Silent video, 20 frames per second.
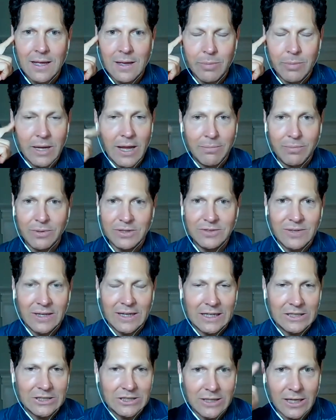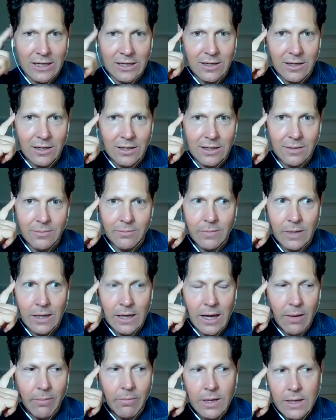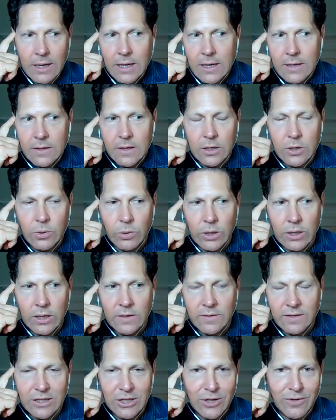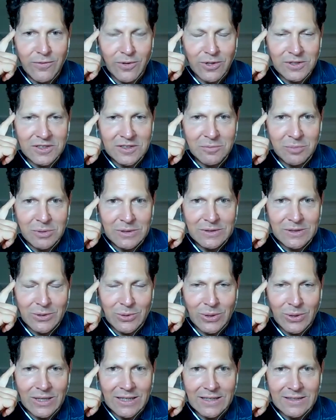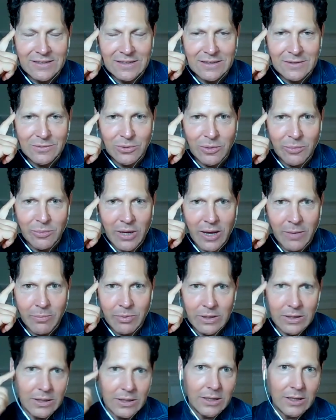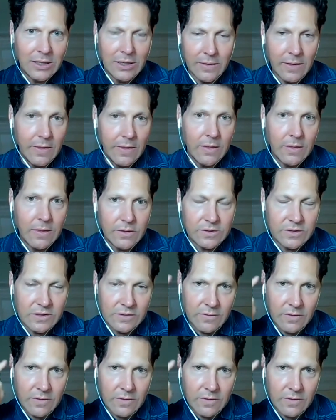So yeah, boozevacation.com. The U versus booze quiz is real popular, and then there's